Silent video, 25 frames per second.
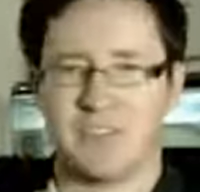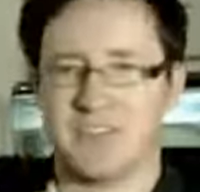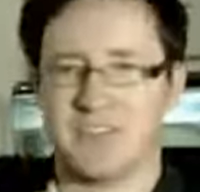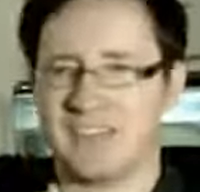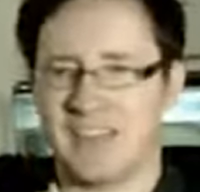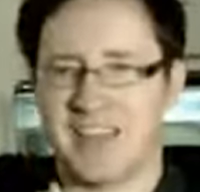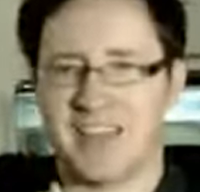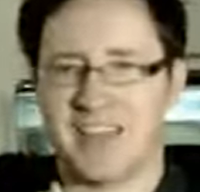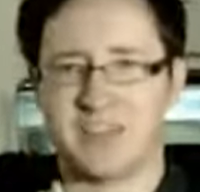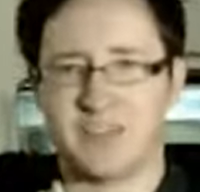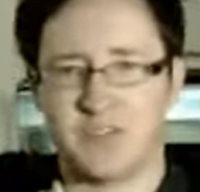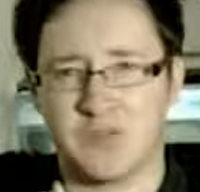
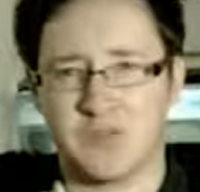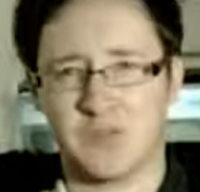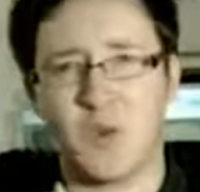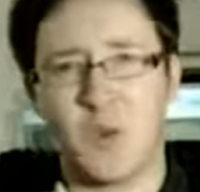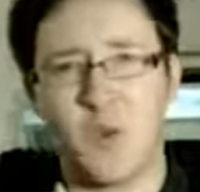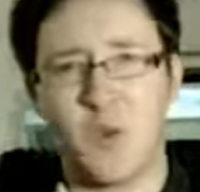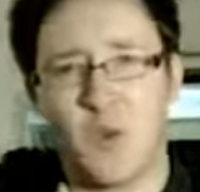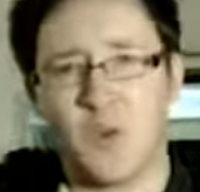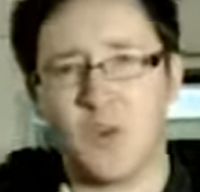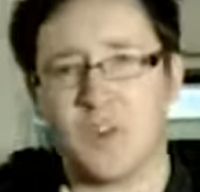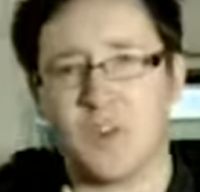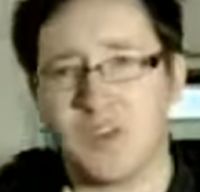It's it's
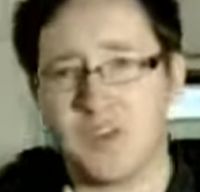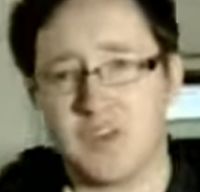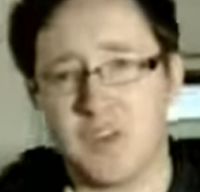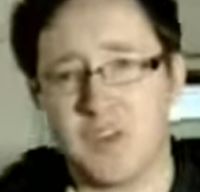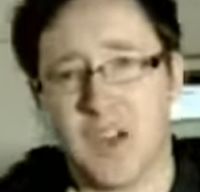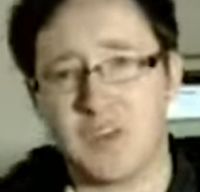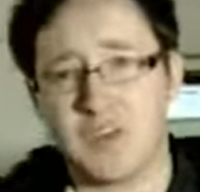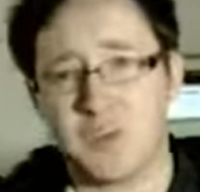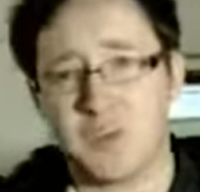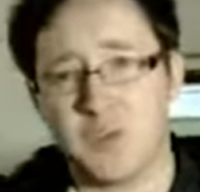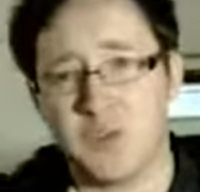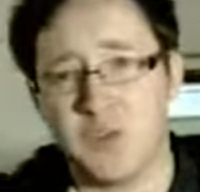totally
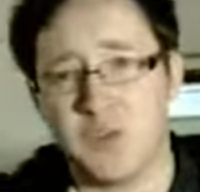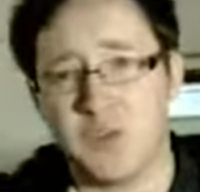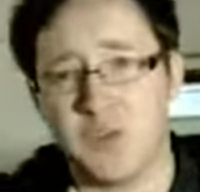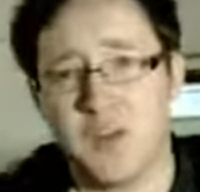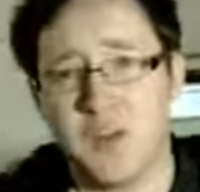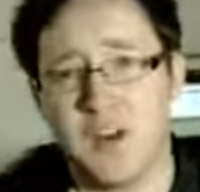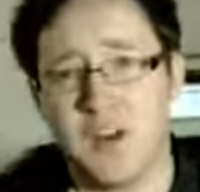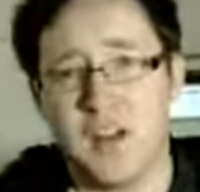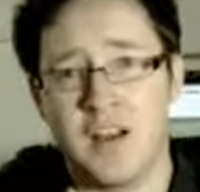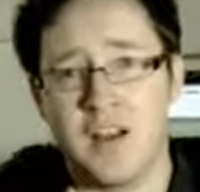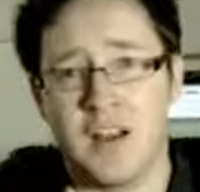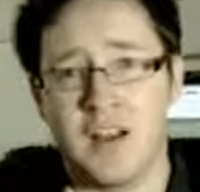retro,
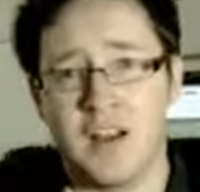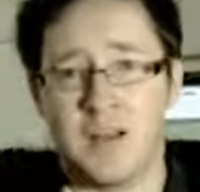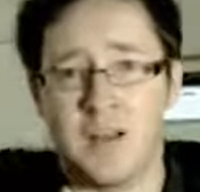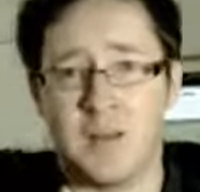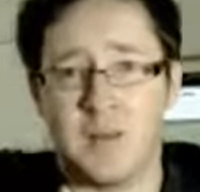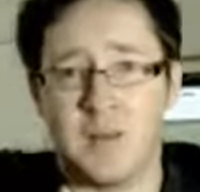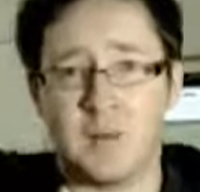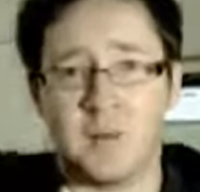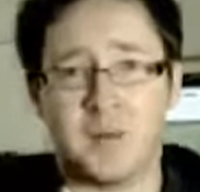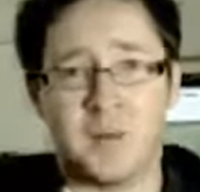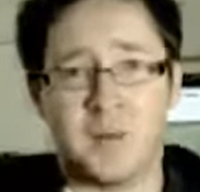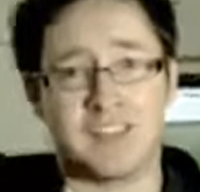
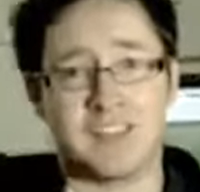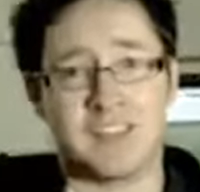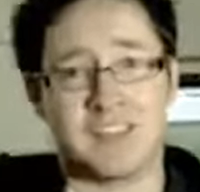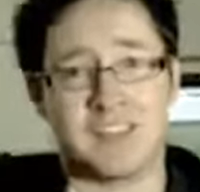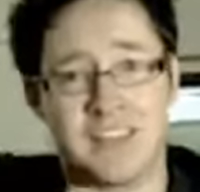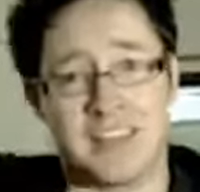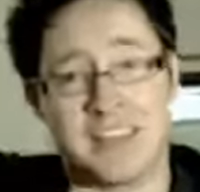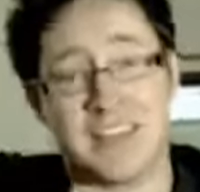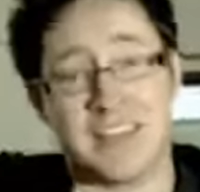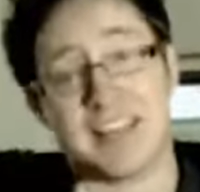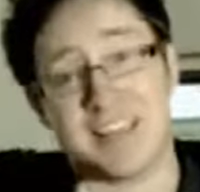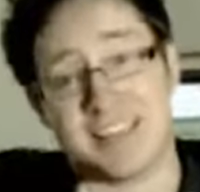uh, but it's
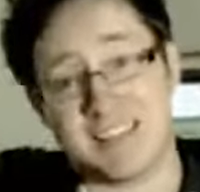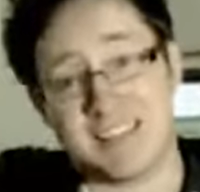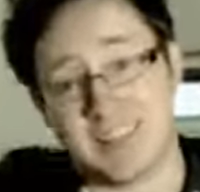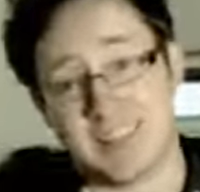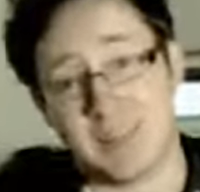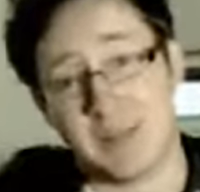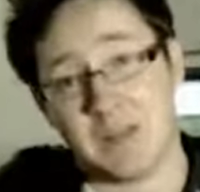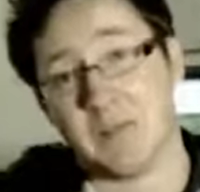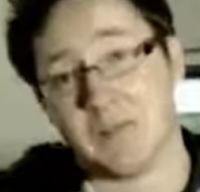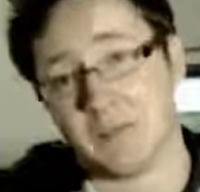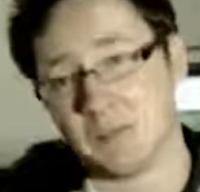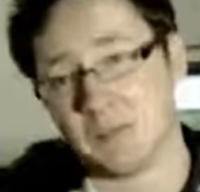like a
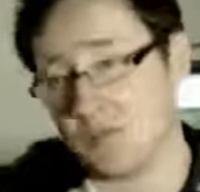cinema.